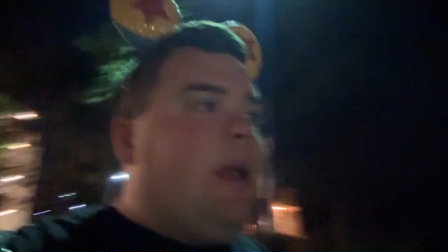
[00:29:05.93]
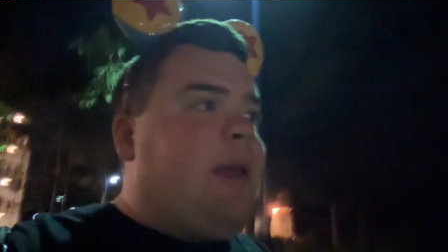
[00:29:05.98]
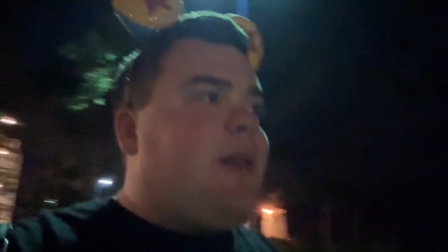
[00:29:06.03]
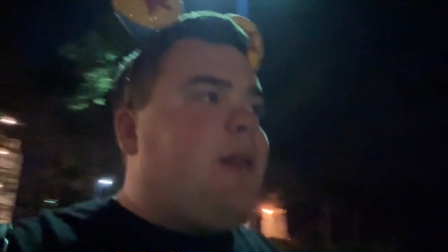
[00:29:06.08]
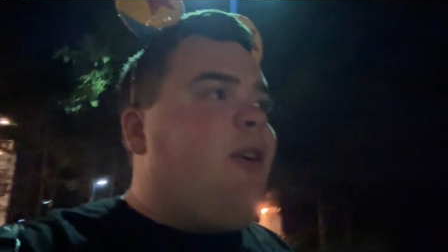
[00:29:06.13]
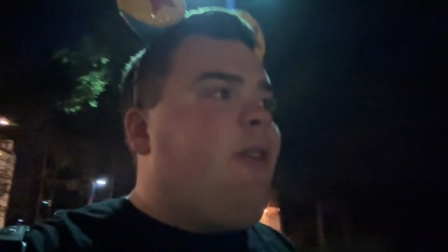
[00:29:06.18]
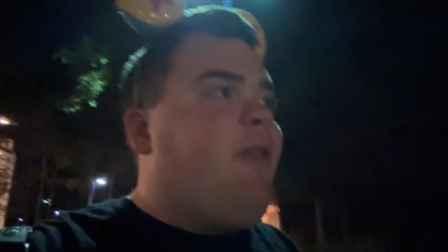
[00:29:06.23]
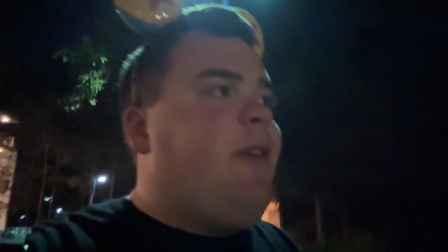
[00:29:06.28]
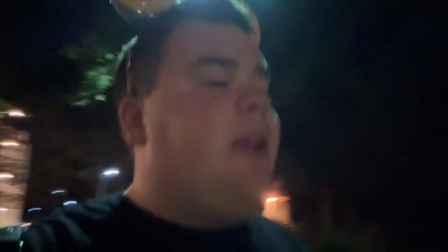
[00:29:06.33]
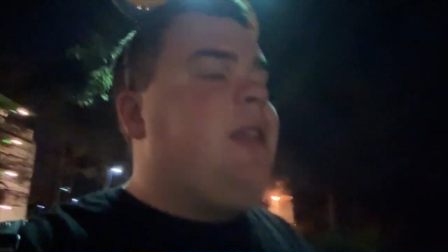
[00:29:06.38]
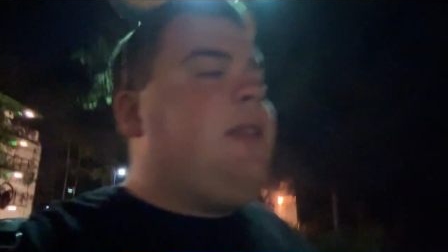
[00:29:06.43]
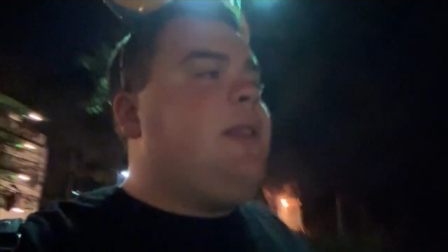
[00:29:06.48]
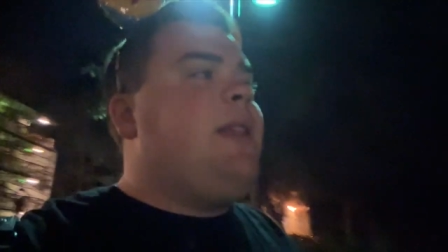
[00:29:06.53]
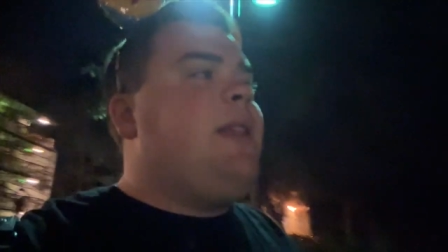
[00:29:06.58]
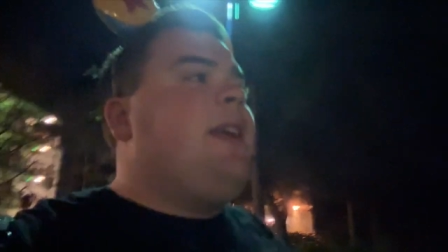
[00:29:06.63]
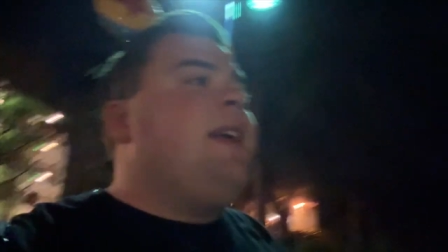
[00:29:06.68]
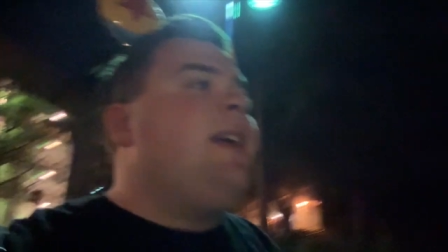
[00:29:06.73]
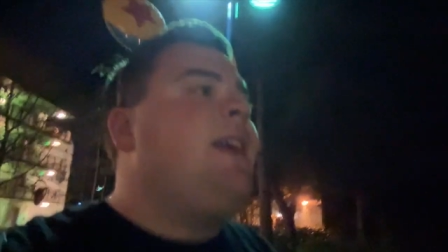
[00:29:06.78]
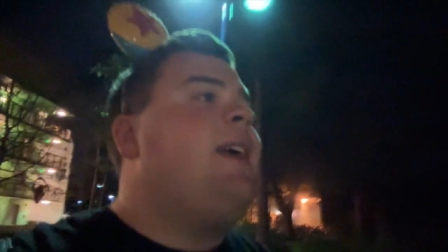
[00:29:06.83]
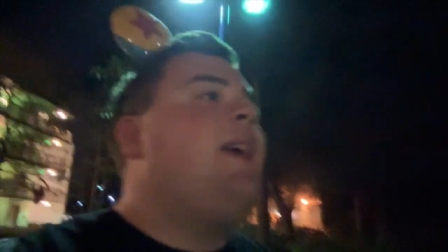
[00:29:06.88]
service.
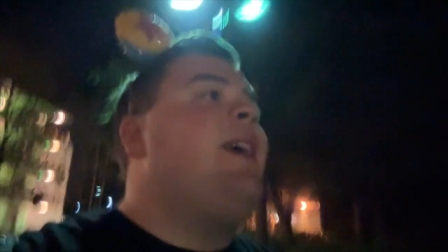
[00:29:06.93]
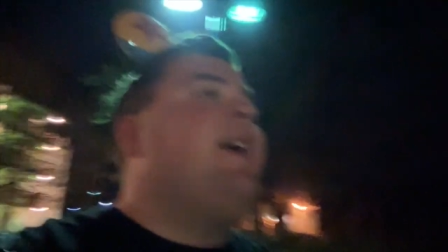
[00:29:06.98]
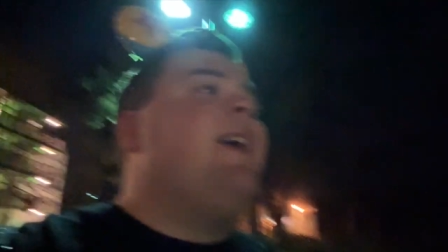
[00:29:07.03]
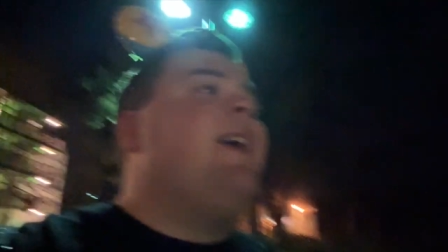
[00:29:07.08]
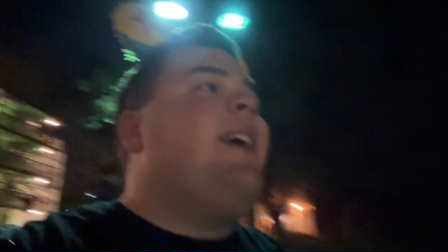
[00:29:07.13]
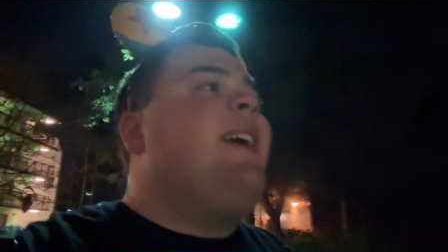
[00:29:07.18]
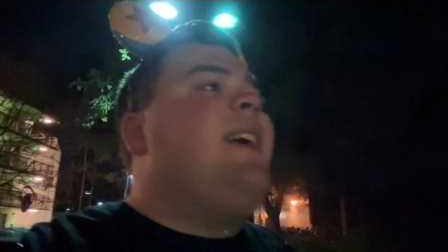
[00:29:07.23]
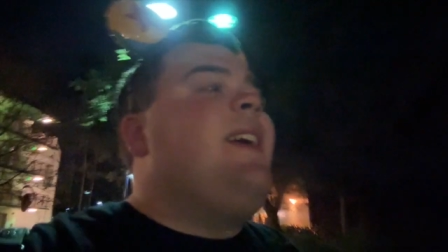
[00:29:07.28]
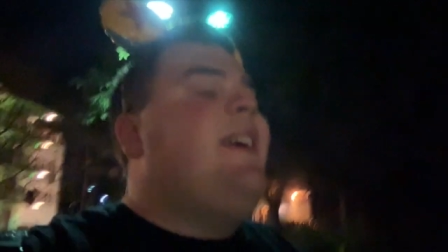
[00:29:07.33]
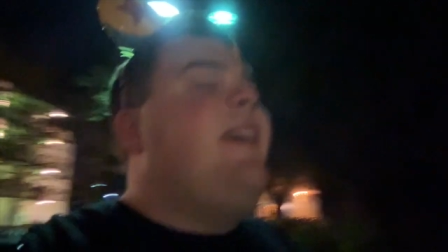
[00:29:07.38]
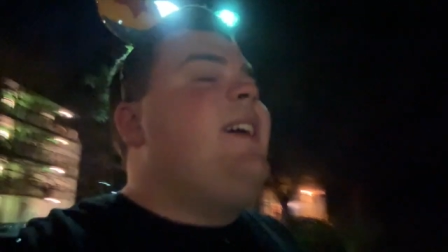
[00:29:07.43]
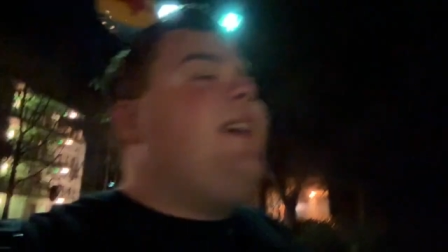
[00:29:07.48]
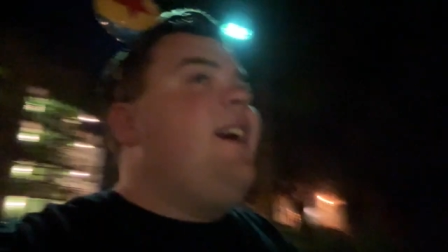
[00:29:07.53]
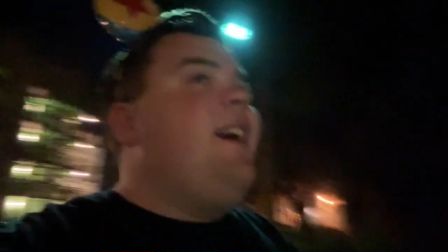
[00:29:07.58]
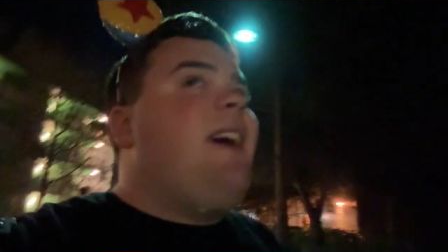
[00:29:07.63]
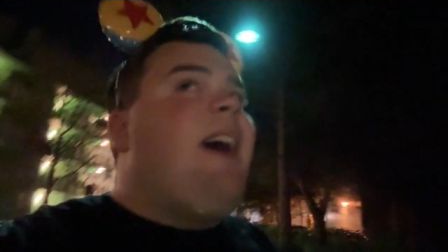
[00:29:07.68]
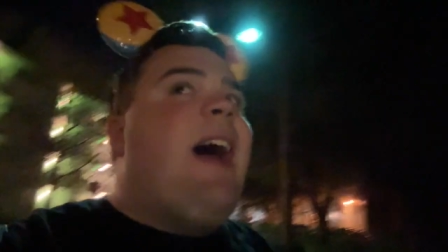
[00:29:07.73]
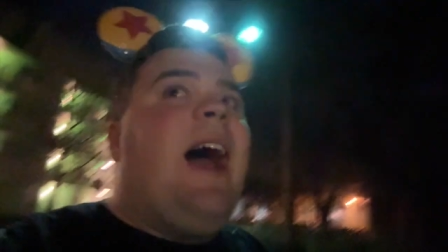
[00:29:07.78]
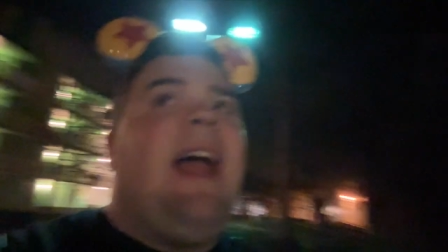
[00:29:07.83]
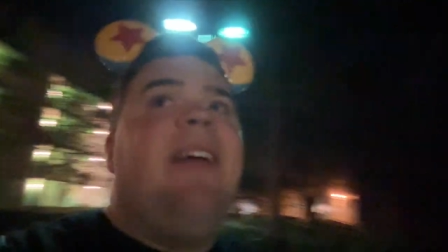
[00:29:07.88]

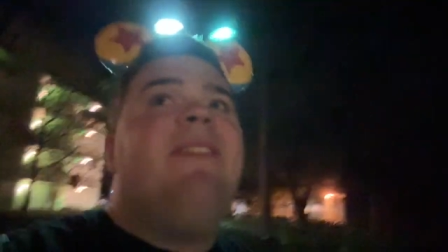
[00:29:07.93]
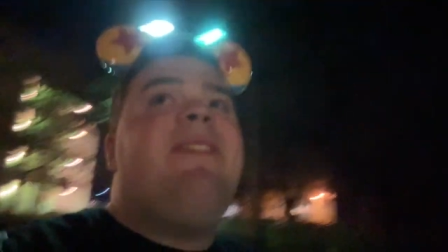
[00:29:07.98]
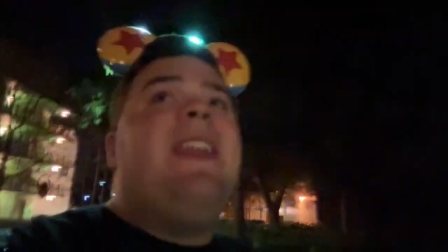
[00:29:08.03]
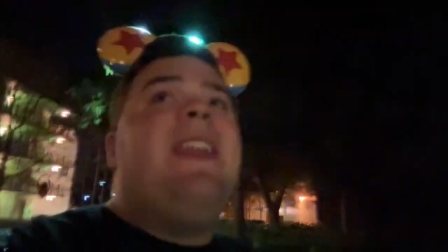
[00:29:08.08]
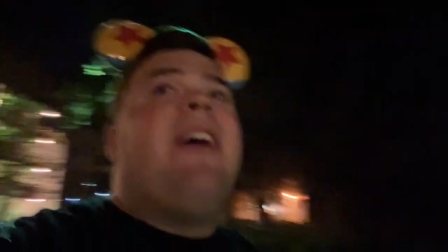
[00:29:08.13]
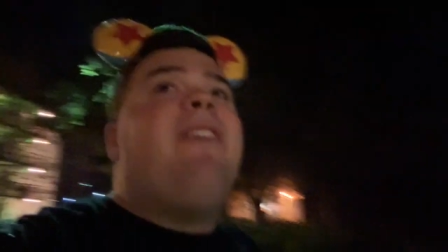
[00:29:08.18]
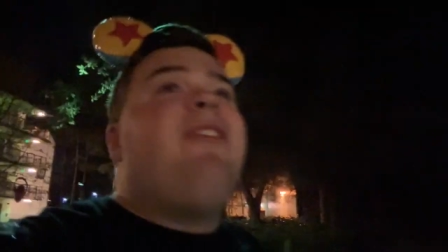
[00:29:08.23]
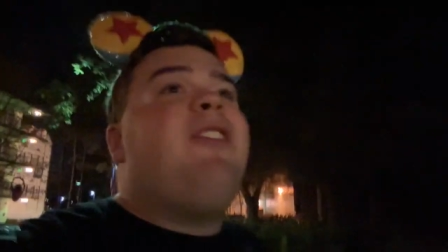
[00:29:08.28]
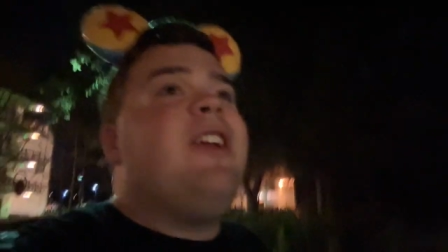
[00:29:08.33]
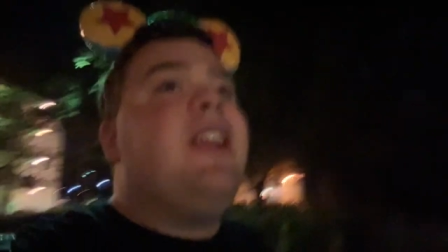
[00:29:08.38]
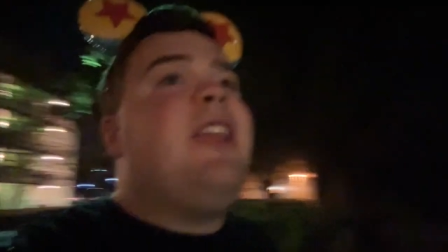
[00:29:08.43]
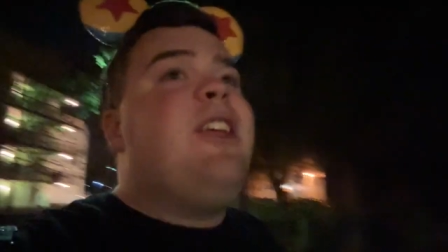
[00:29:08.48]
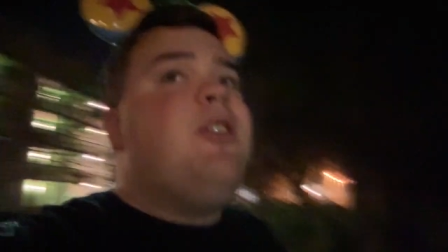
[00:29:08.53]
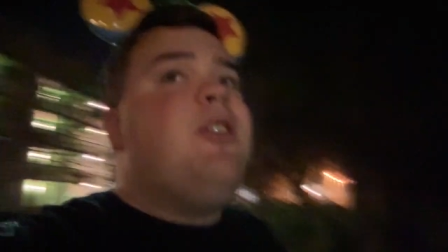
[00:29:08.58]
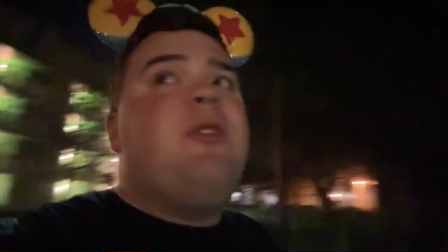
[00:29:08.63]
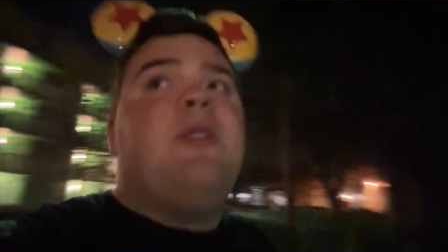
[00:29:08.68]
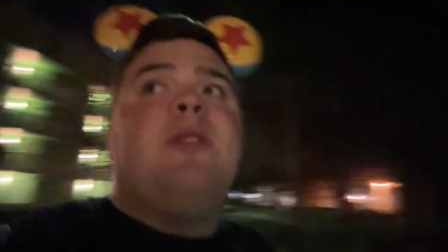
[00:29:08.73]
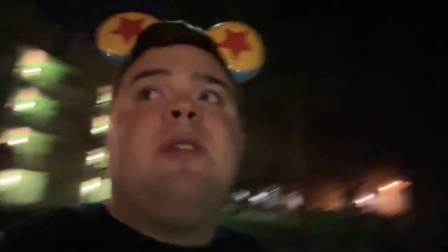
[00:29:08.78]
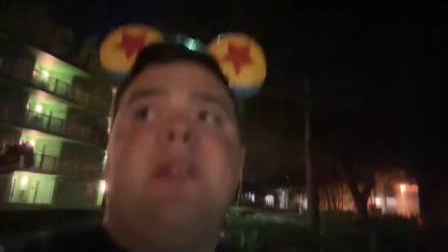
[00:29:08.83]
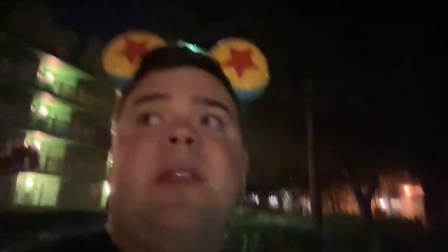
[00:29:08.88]
I've never
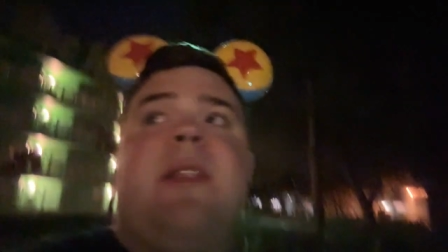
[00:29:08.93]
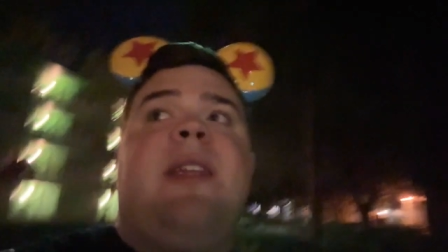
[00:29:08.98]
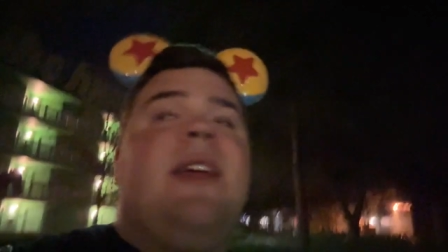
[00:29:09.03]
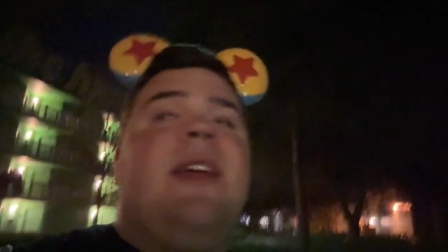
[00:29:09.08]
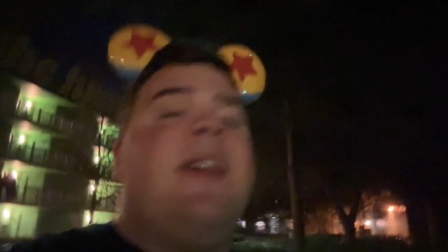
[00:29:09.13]
used